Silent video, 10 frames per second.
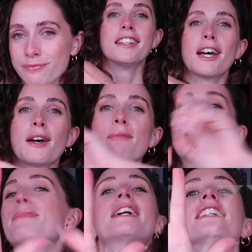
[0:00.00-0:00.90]

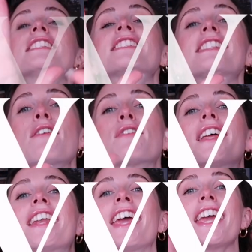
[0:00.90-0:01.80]
Number
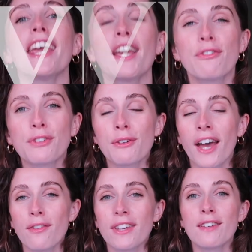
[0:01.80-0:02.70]
7, if you have